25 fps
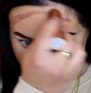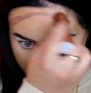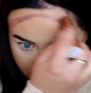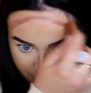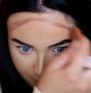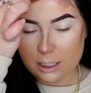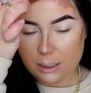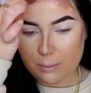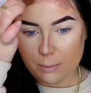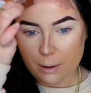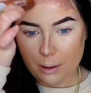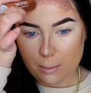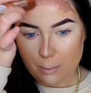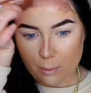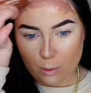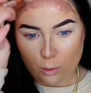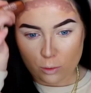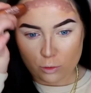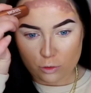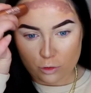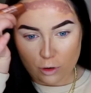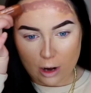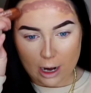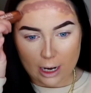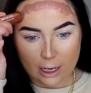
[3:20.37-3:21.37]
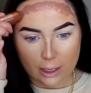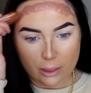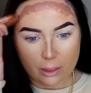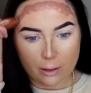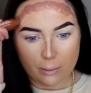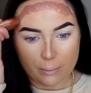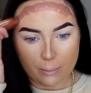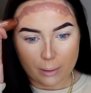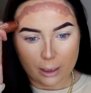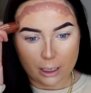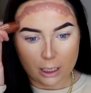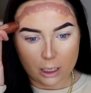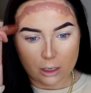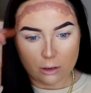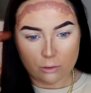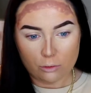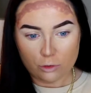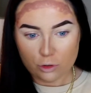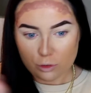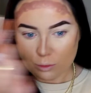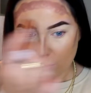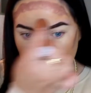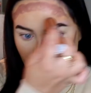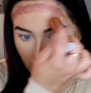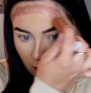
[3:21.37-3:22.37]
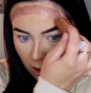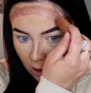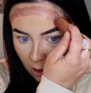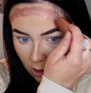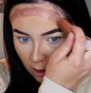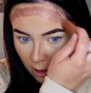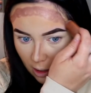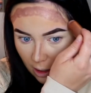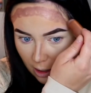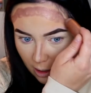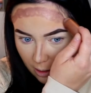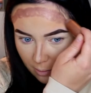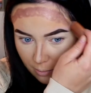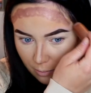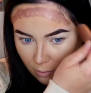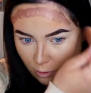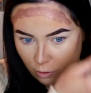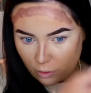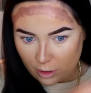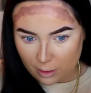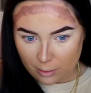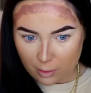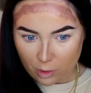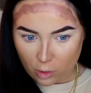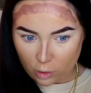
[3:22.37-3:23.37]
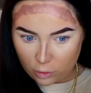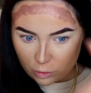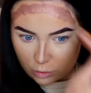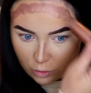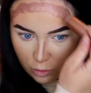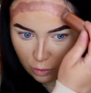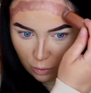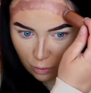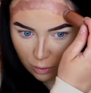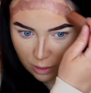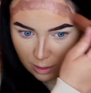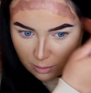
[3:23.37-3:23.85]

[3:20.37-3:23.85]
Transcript: It's a bit more dry than my usual cream contours.